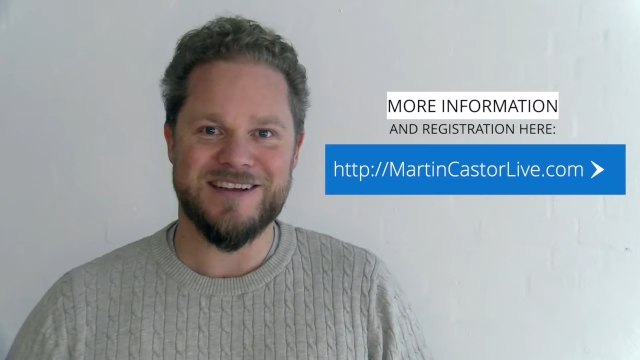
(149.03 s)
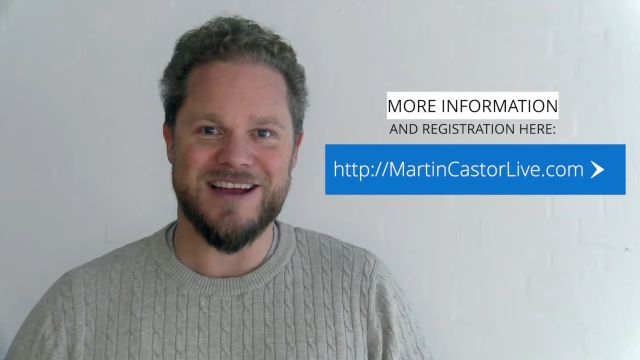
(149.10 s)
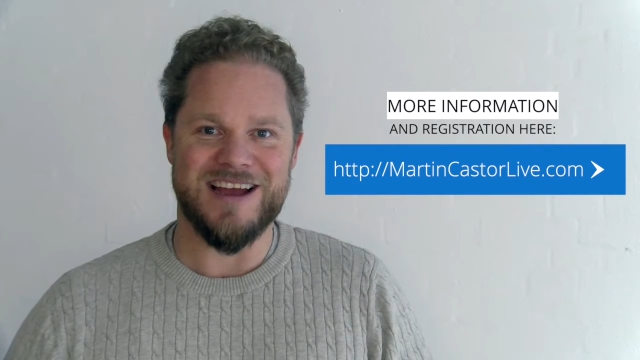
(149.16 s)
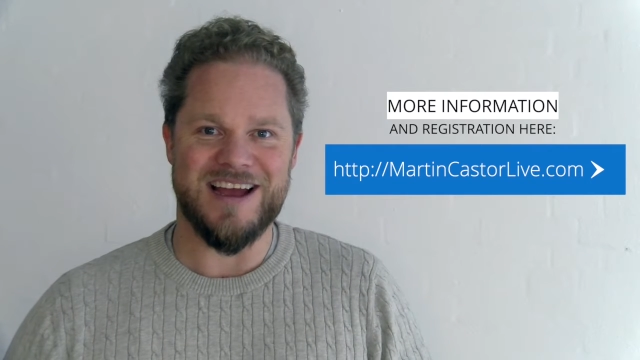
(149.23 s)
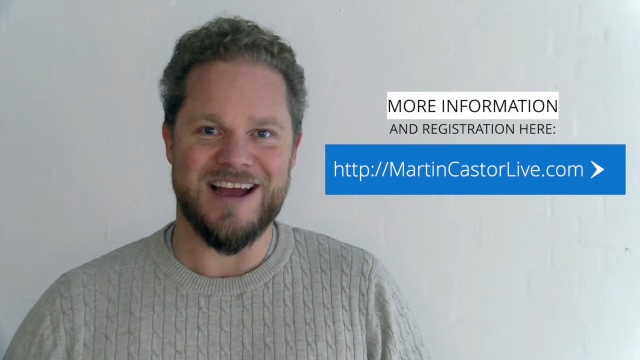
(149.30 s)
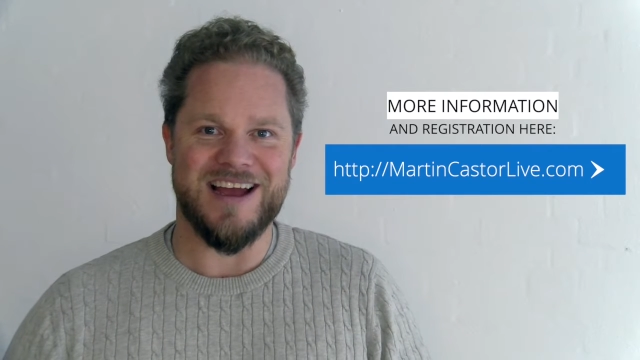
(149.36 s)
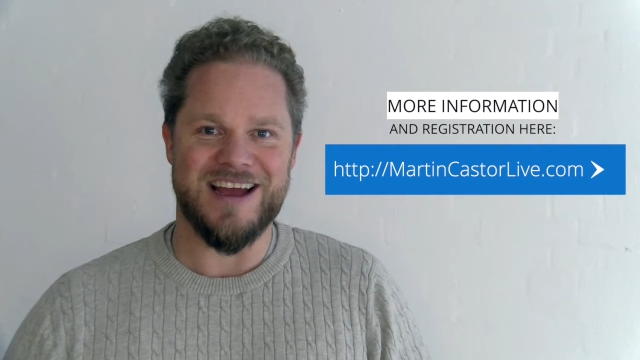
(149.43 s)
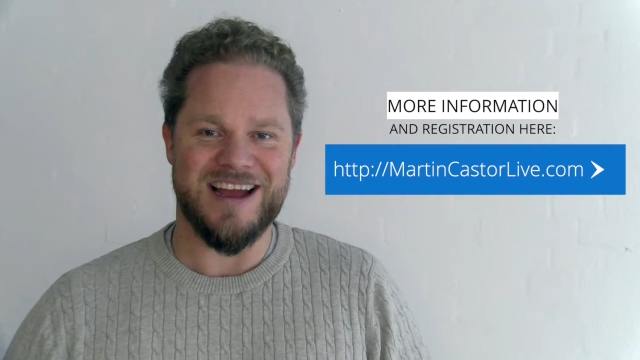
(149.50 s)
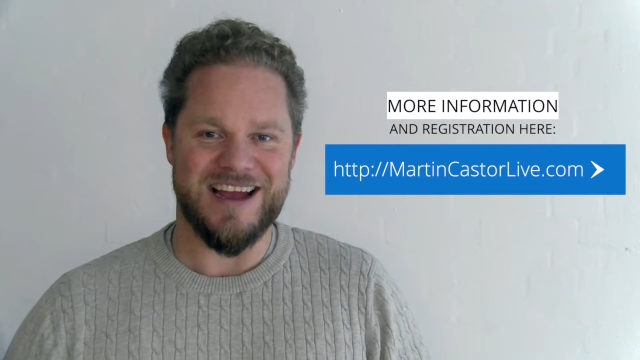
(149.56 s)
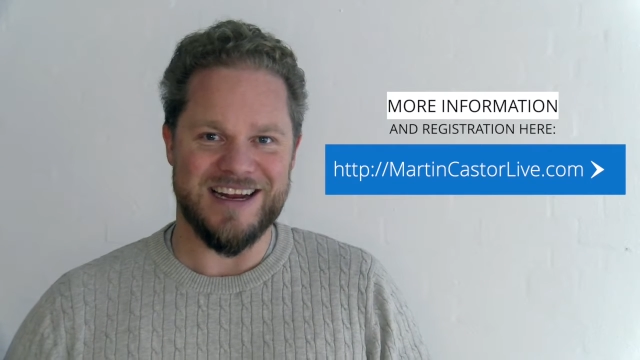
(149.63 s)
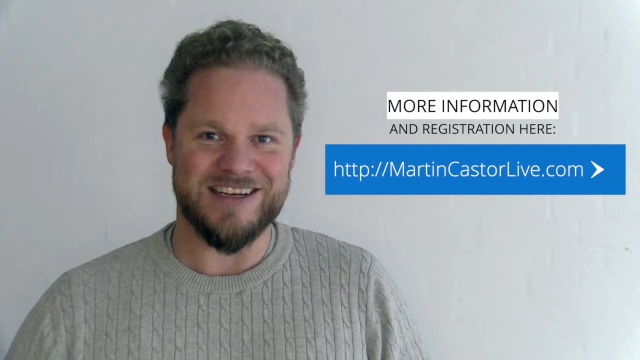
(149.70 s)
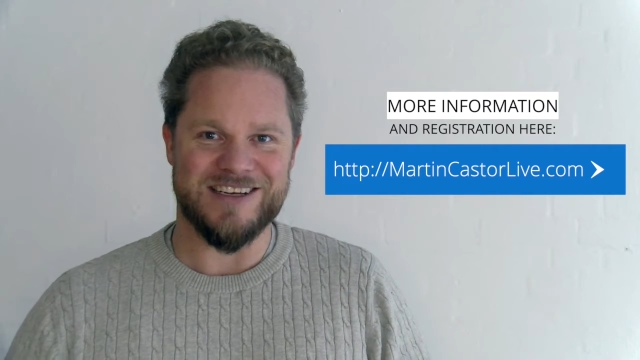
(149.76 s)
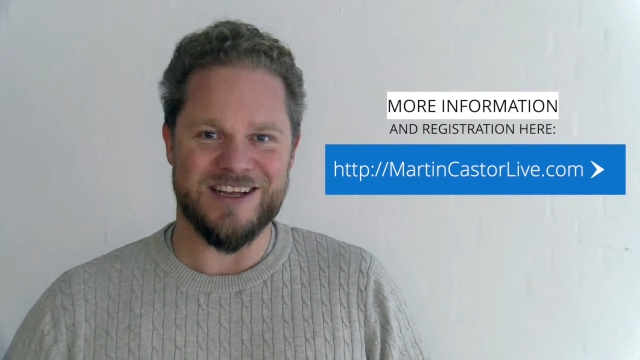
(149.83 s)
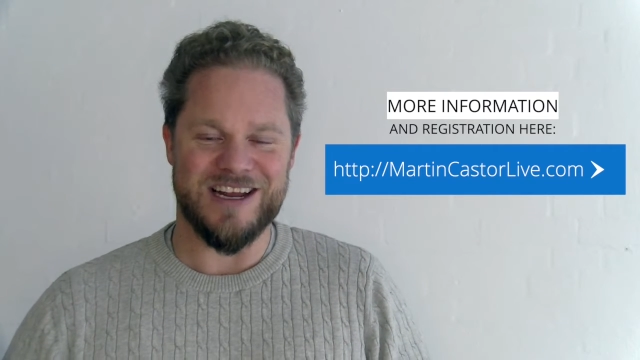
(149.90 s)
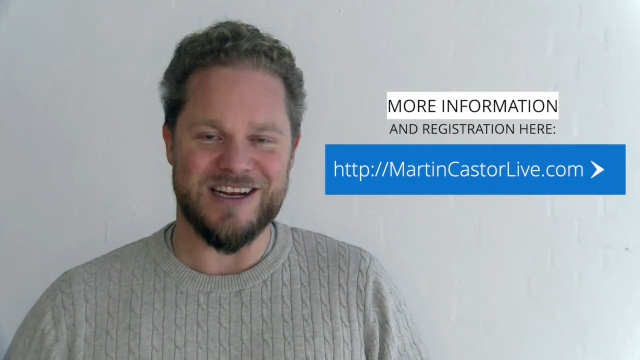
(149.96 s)
Uh,
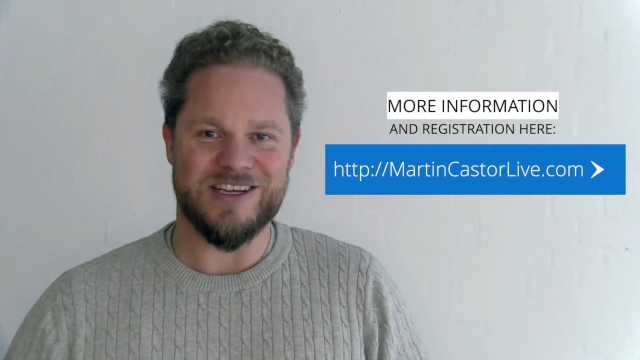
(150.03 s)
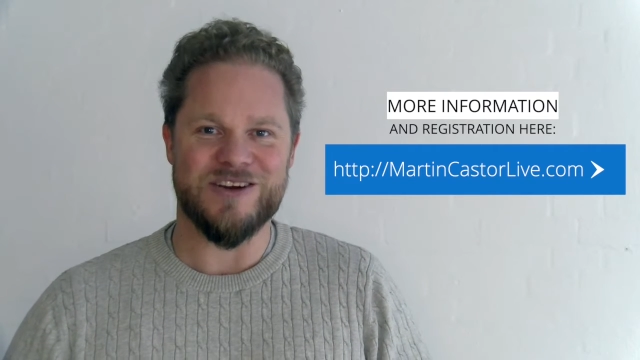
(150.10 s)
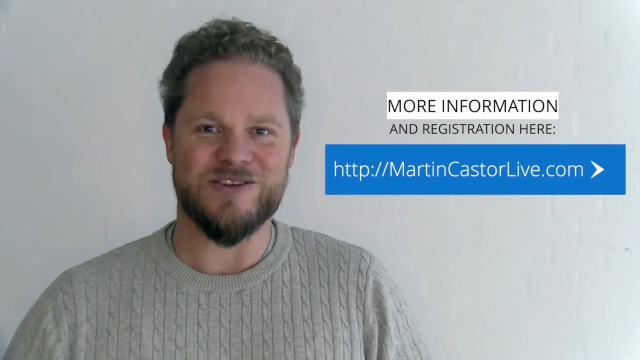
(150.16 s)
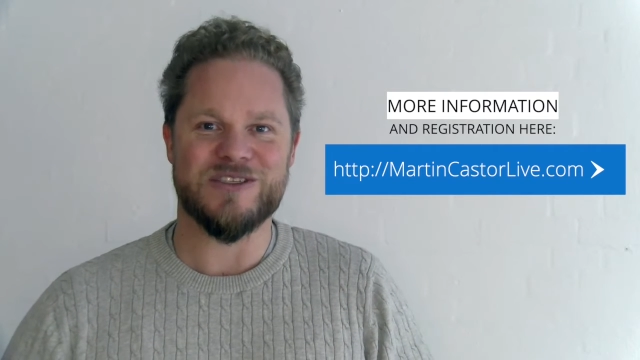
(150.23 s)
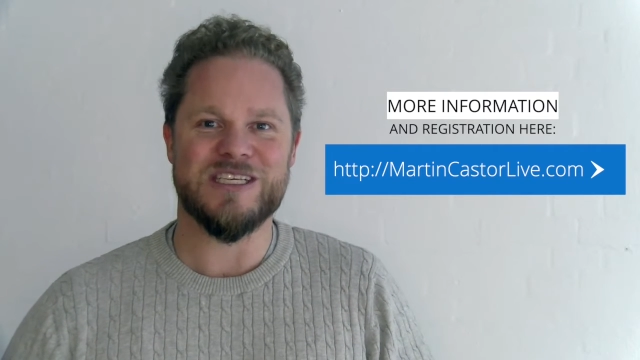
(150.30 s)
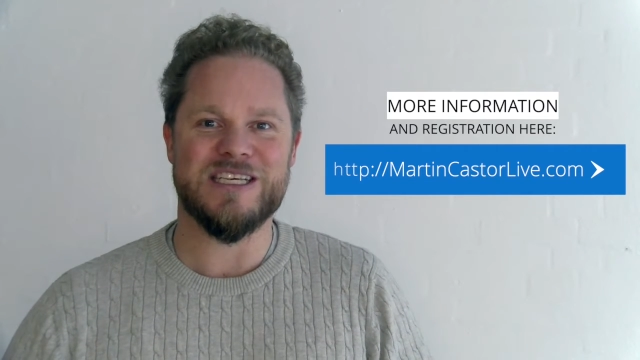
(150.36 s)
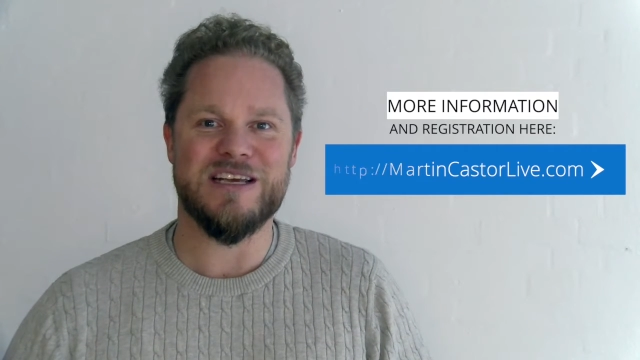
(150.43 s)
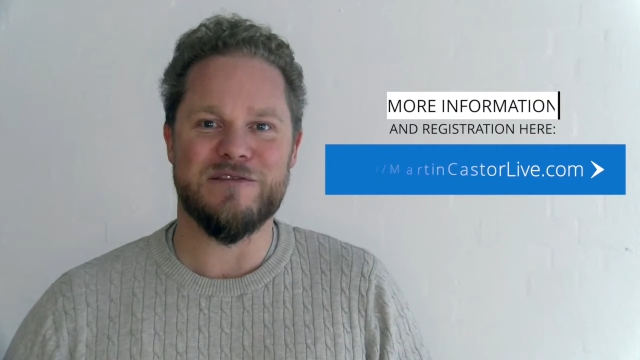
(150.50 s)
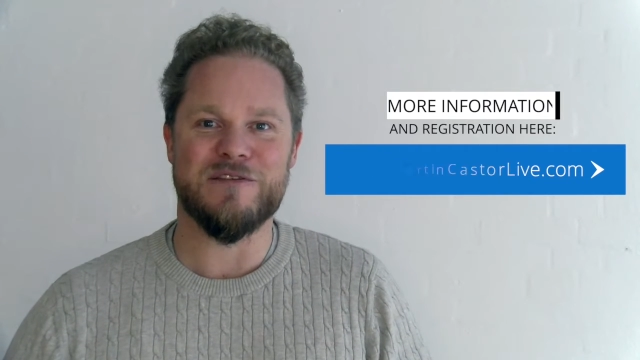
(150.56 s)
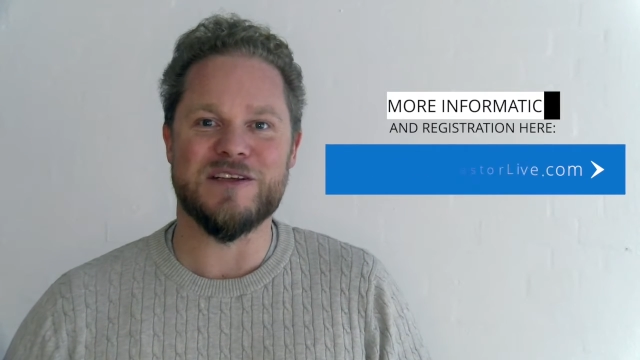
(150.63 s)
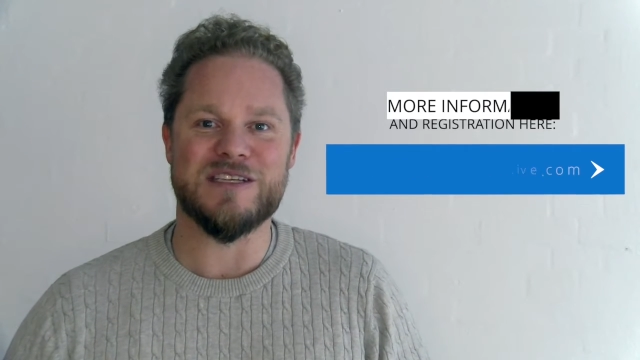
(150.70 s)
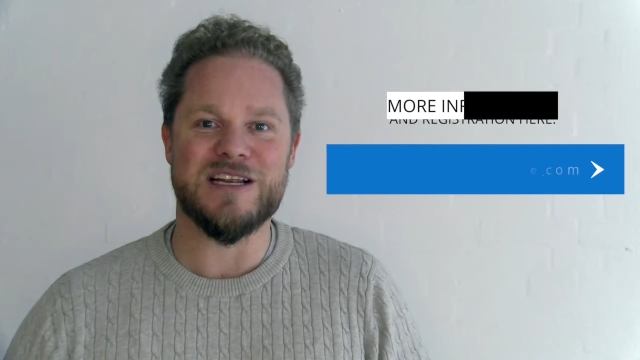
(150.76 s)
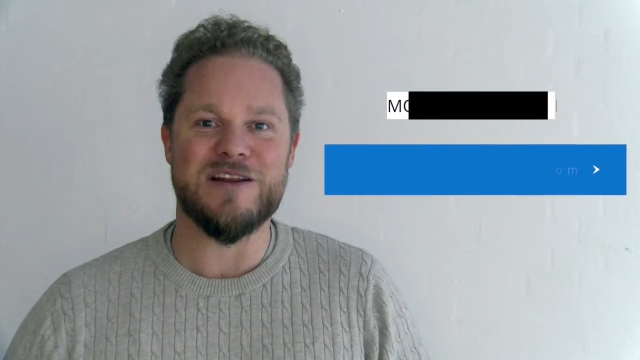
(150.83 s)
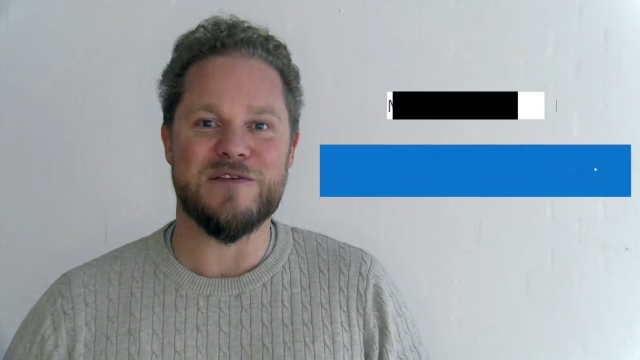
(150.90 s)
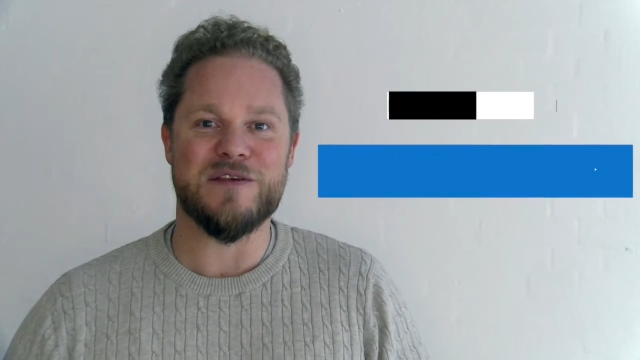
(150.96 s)
and, and go see if
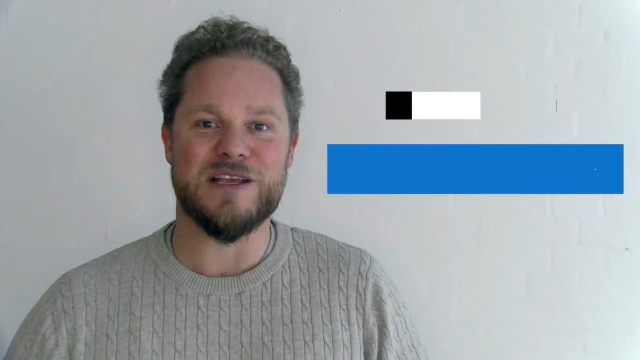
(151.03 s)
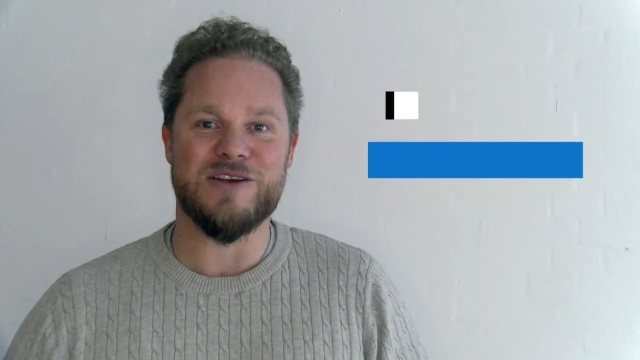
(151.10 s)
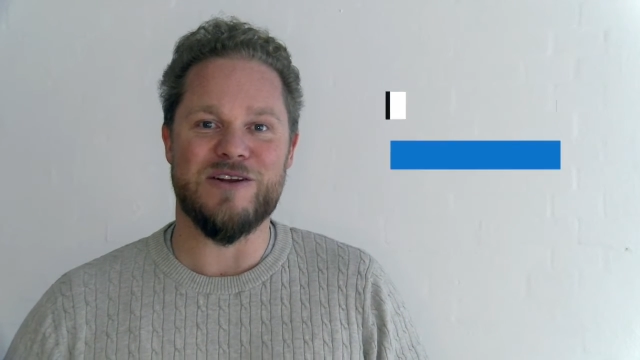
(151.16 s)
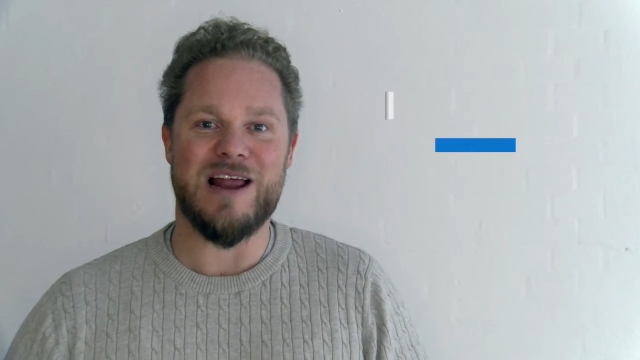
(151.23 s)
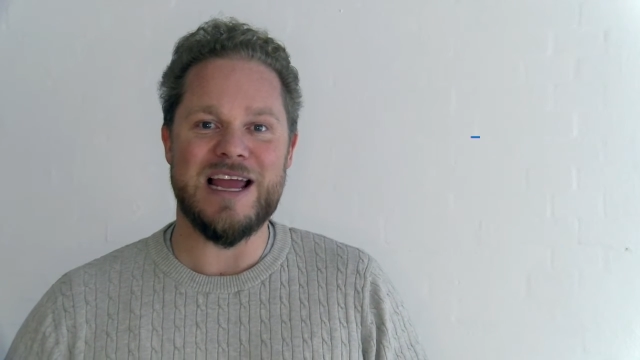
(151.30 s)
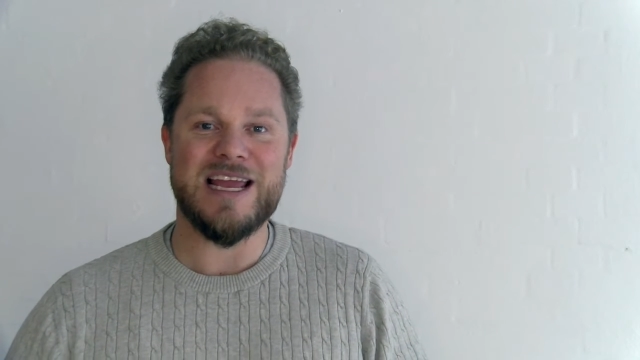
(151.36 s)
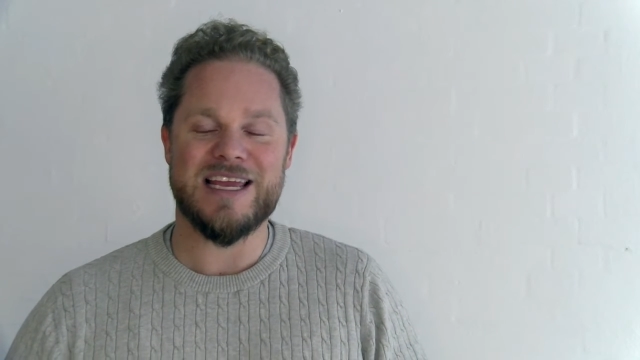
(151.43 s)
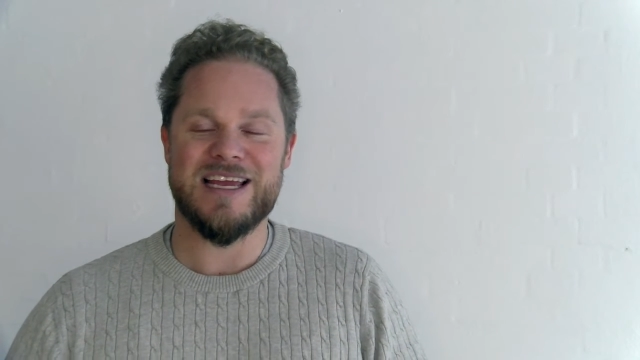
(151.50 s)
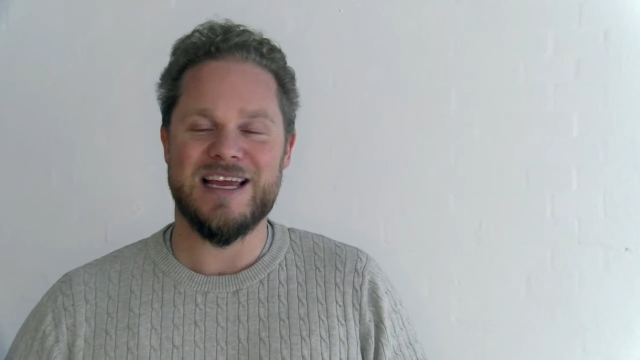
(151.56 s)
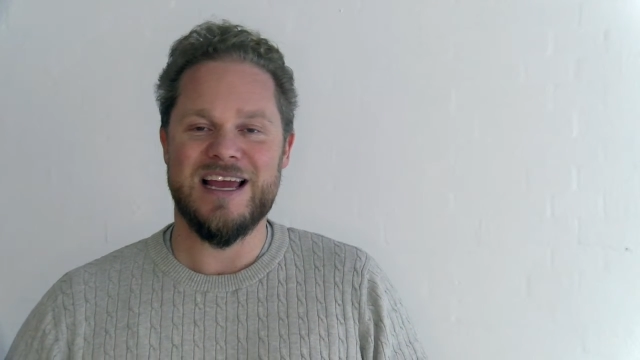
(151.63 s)
there's anything you like.